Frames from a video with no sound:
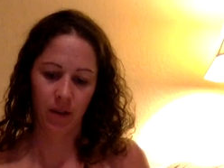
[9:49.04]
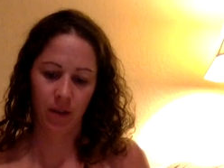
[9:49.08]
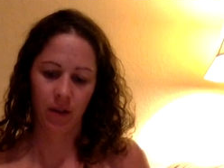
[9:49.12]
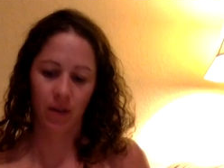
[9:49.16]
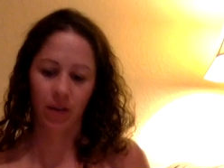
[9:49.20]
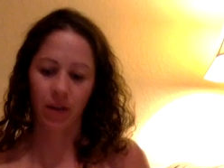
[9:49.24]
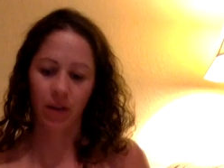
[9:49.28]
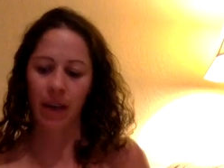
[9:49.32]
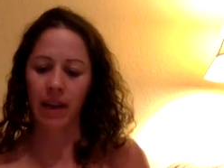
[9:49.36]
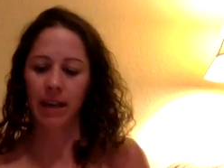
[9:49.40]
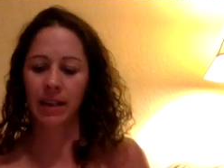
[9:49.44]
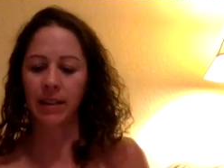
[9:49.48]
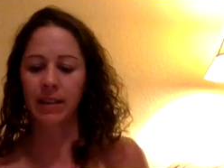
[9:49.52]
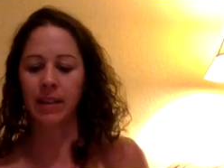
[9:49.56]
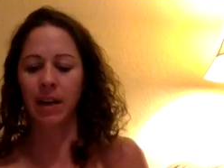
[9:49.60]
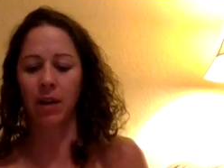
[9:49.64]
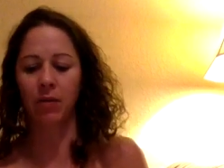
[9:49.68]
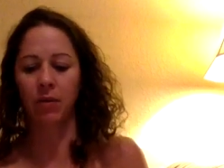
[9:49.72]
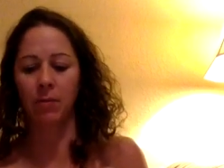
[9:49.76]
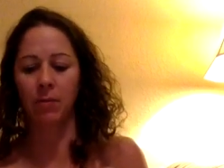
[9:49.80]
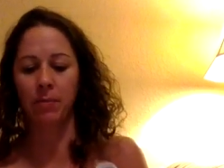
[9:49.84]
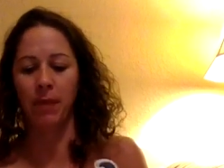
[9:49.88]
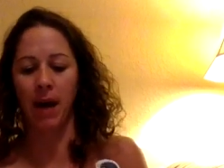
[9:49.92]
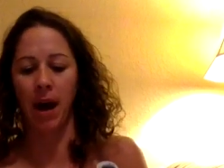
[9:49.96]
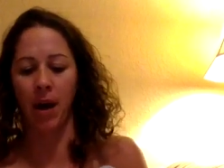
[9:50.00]
Okay, let's start
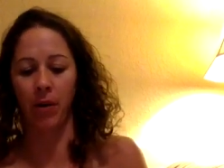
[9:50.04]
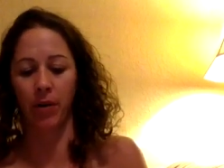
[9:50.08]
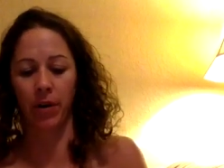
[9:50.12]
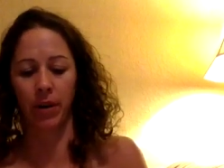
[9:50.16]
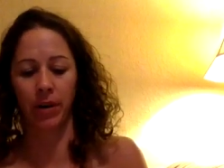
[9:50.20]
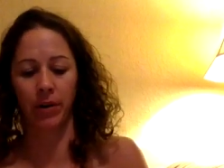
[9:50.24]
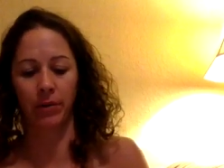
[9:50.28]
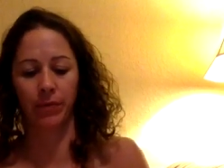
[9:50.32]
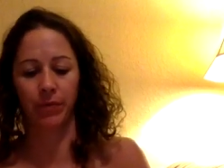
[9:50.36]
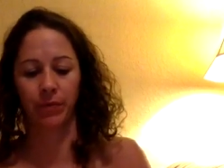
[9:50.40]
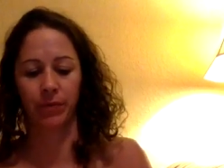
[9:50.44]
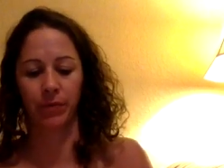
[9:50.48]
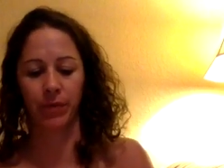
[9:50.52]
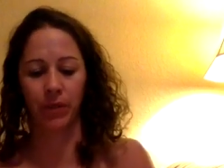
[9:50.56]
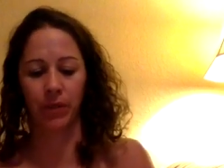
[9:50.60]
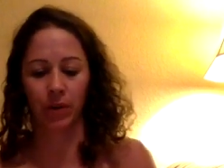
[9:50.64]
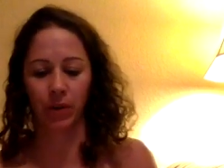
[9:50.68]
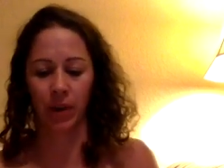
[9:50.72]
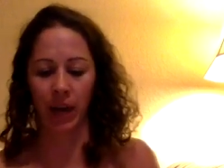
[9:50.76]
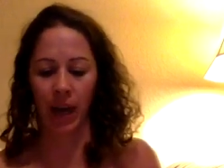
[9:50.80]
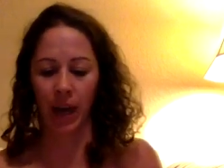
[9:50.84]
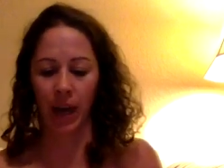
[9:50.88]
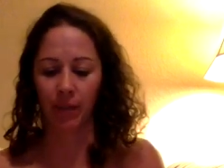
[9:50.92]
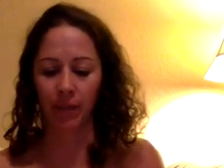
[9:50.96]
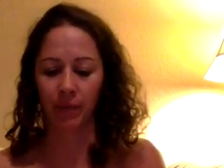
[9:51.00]
with power.
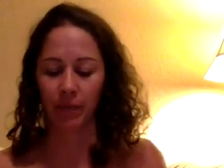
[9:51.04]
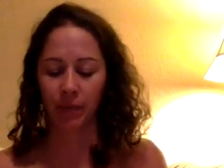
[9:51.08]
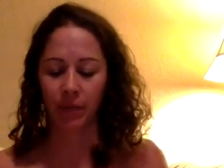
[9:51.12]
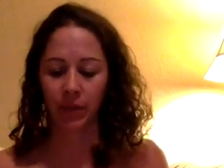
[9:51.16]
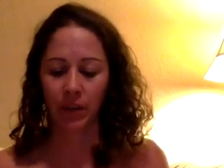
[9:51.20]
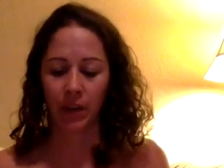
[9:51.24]
Okay,